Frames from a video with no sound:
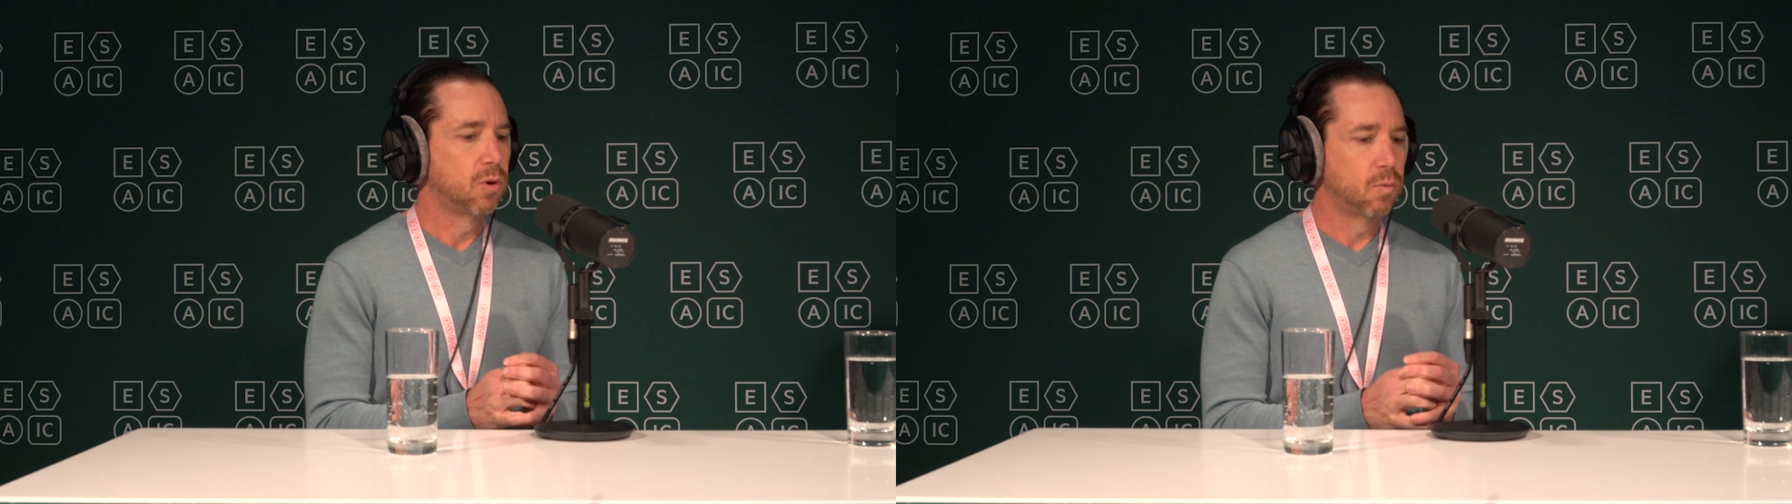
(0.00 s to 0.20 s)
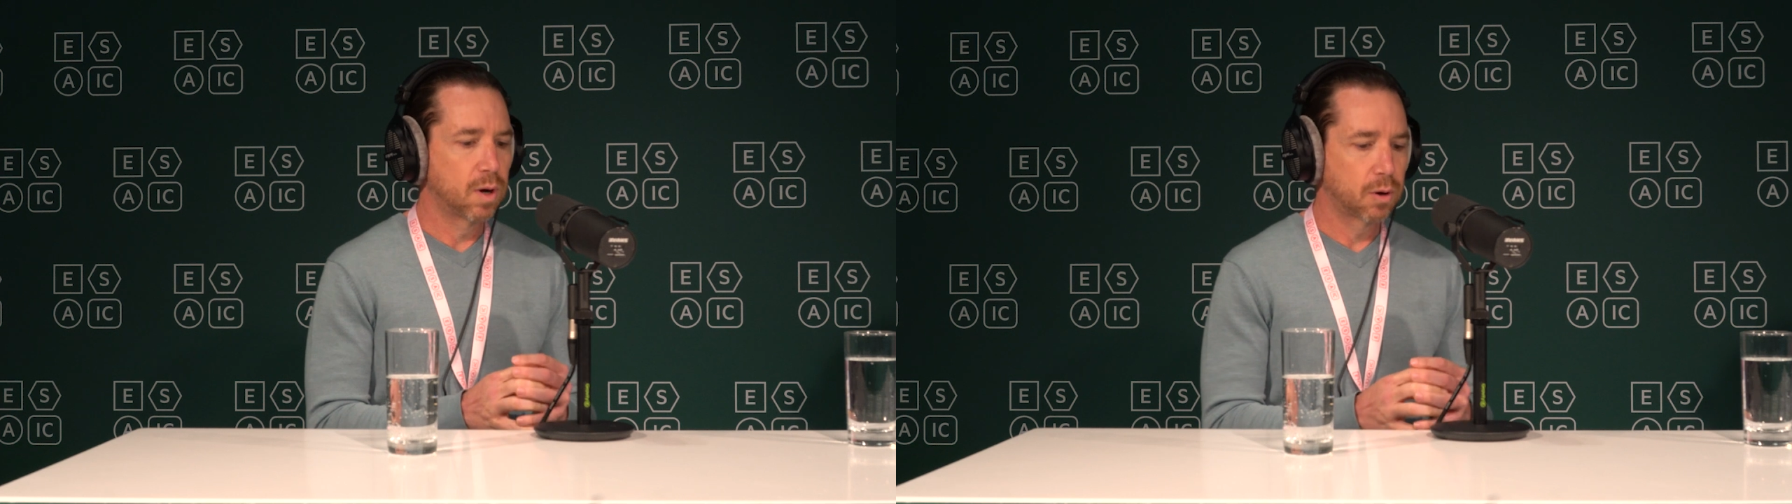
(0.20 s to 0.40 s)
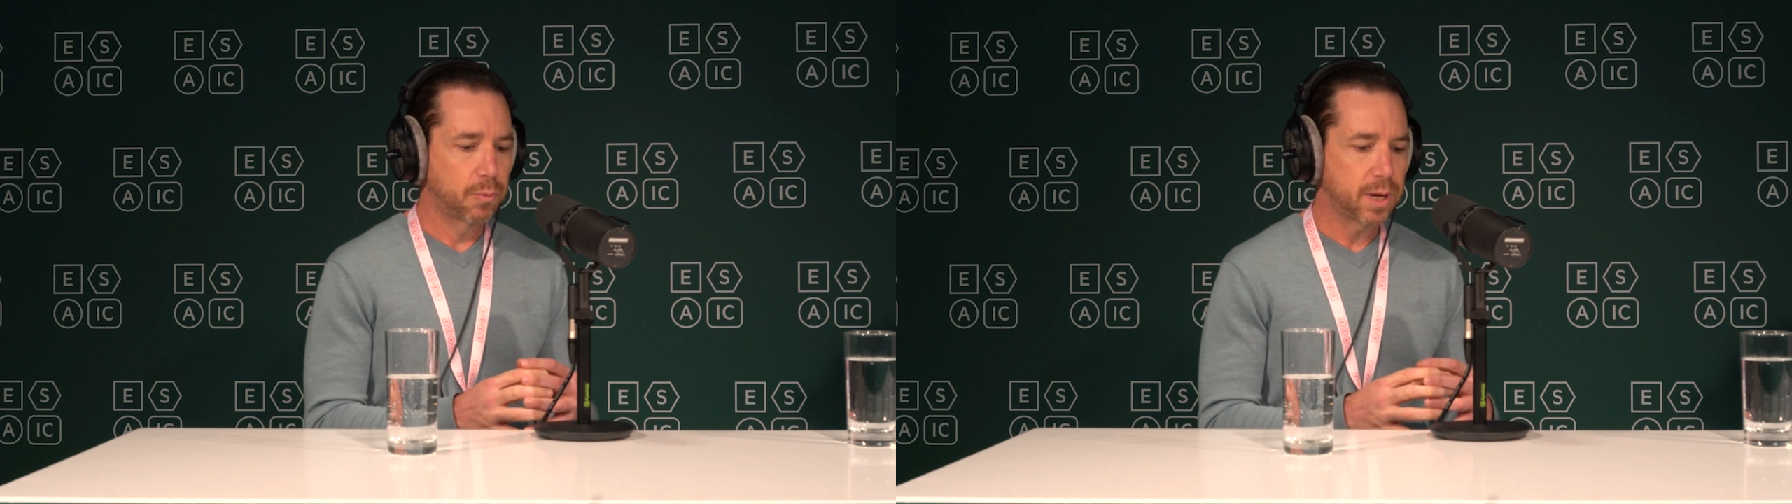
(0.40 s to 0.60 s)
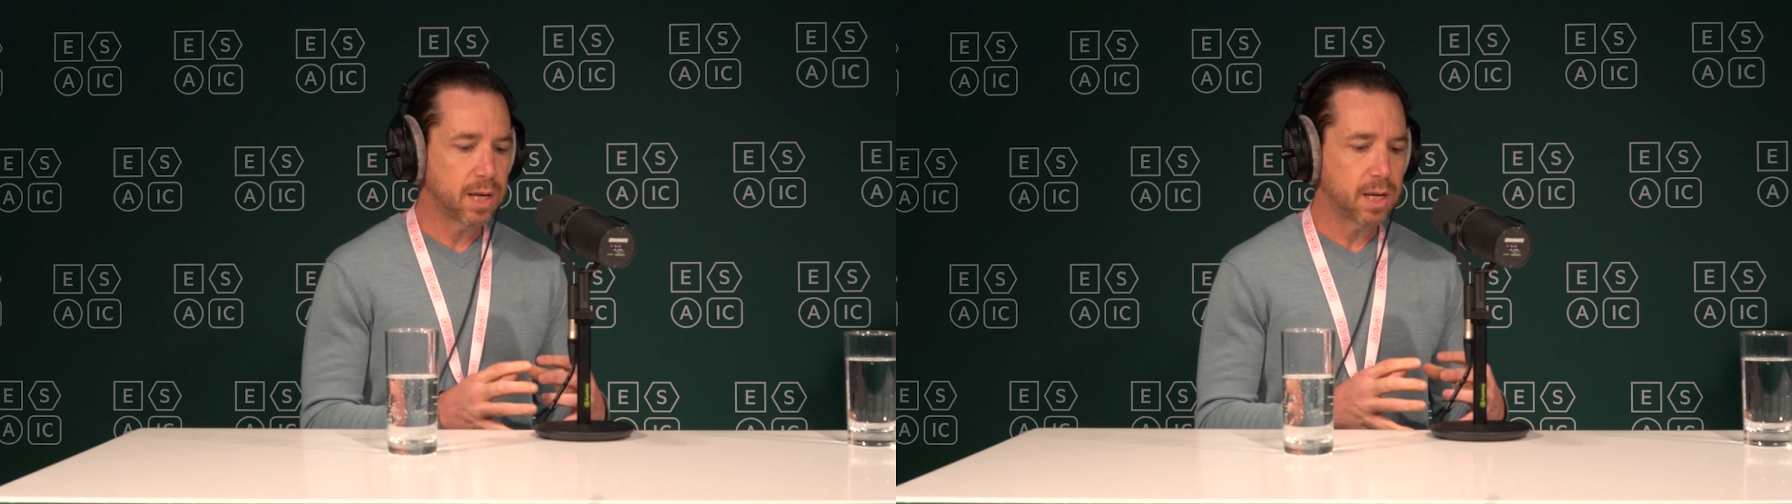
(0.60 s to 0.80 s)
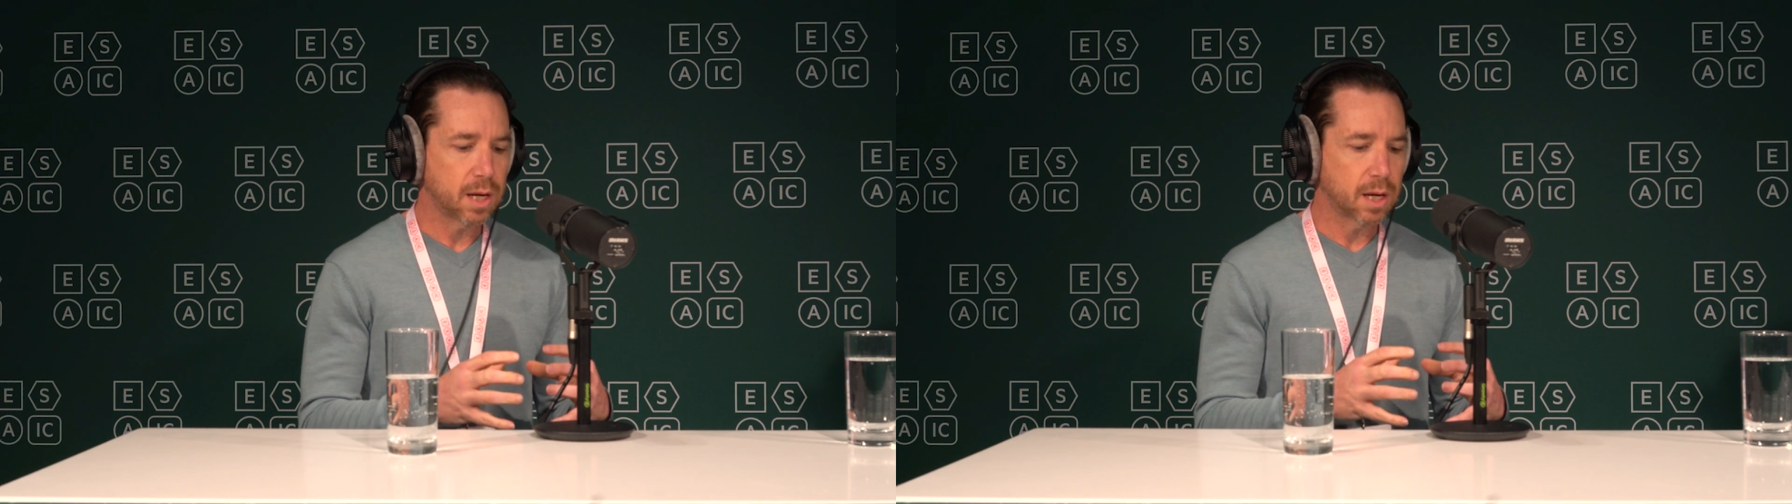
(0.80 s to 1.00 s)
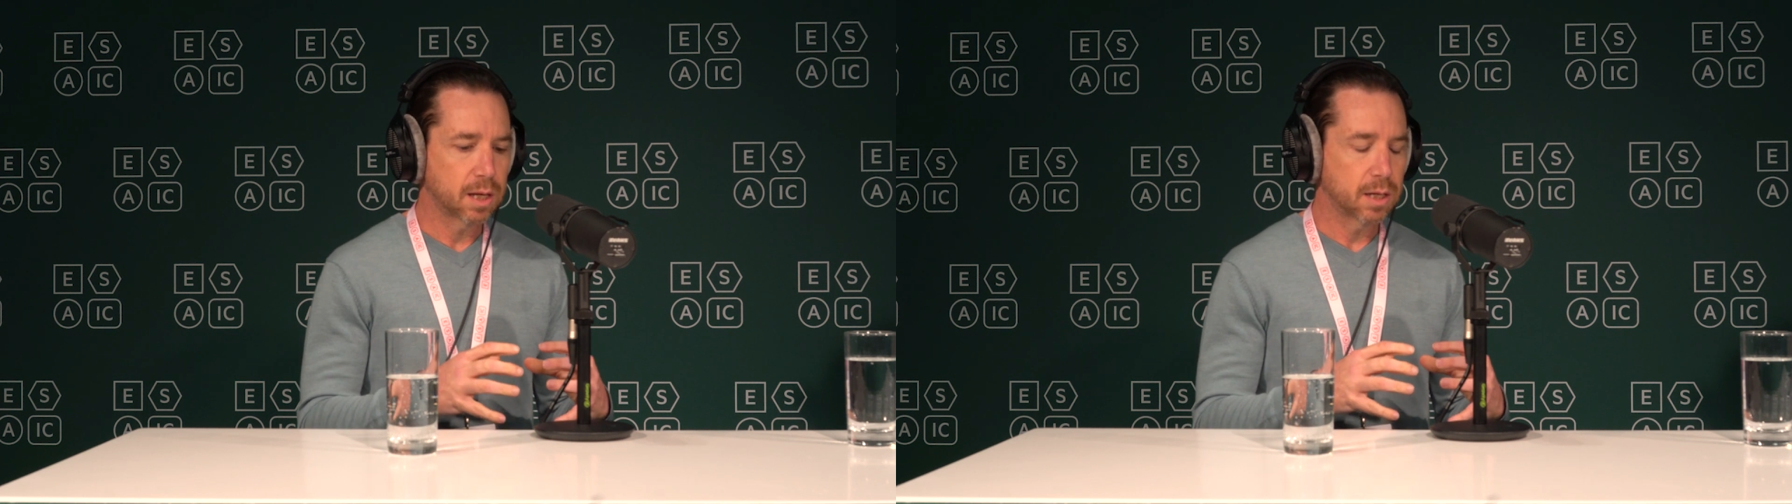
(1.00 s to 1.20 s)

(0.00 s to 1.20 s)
where we